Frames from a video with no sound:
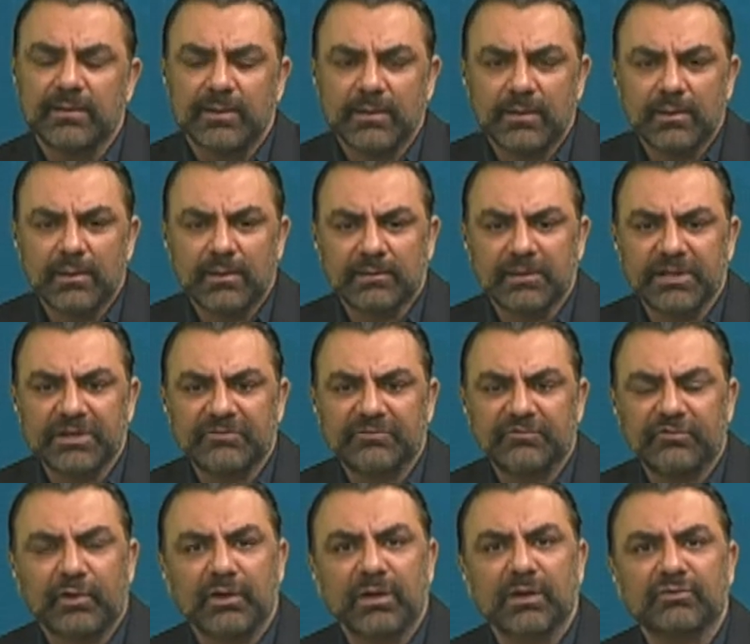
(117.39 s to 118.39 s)
the
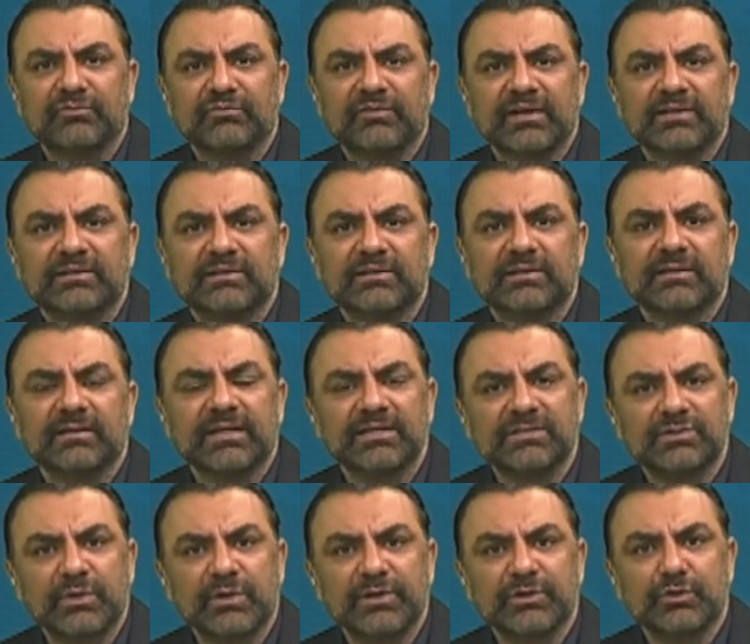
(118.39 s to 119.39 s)
fallout factor is going
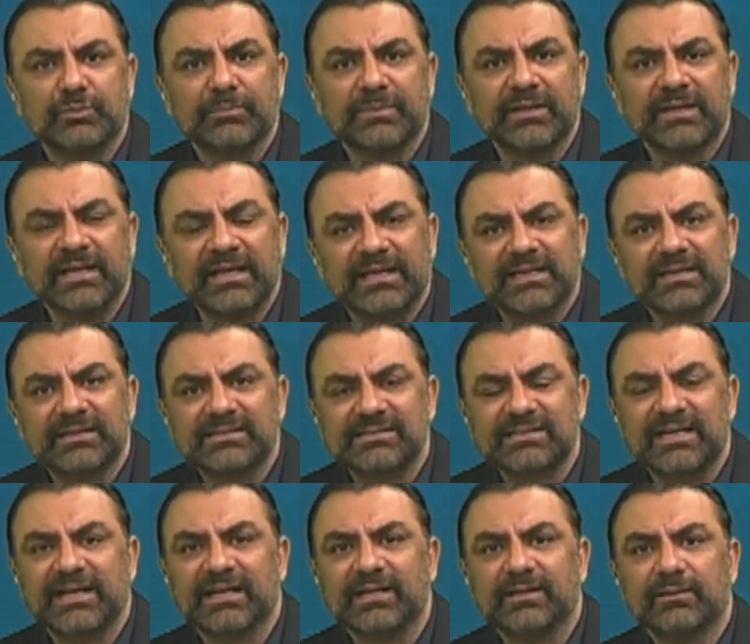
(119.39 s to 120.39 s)
to be inside
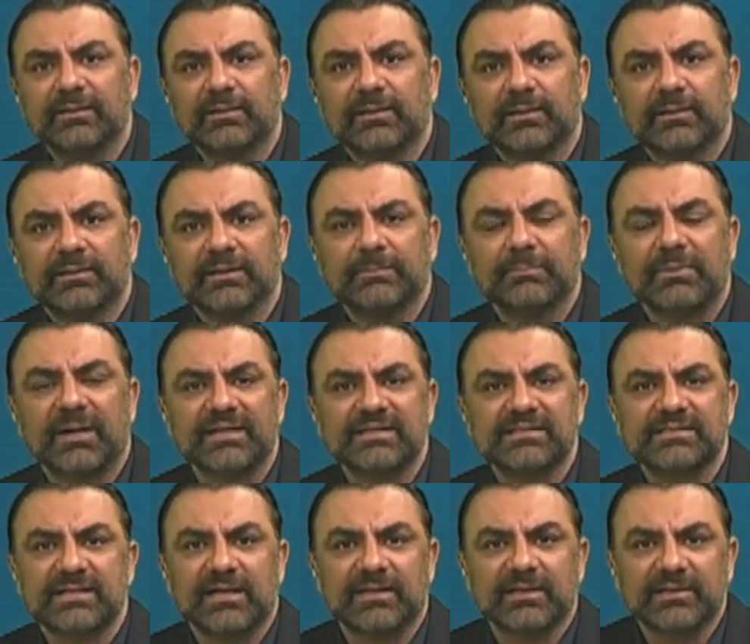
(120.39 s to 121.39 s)
the
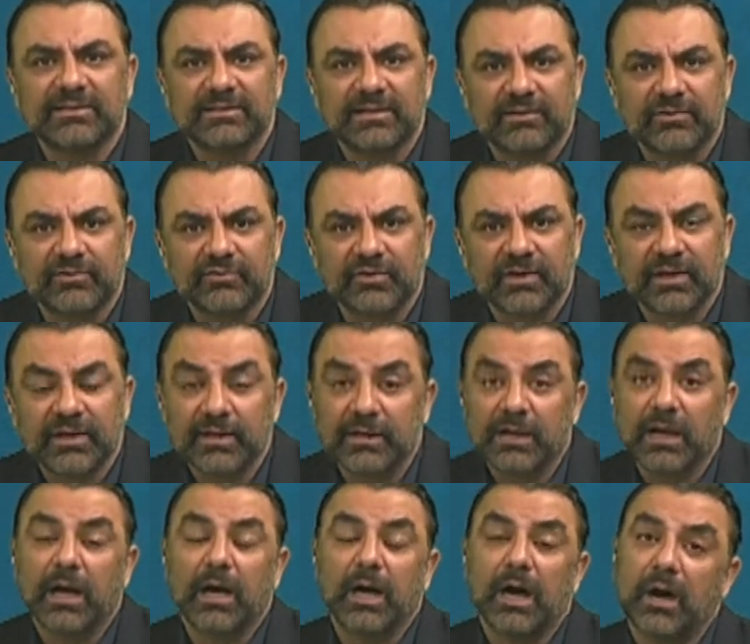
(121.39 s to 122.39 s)
Pakistani territory. Now,
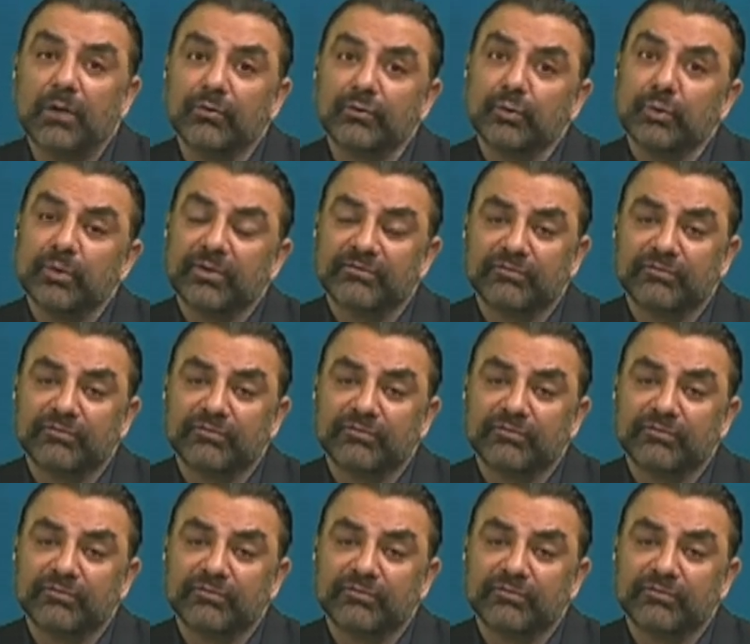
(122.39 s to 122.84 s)
how to avoid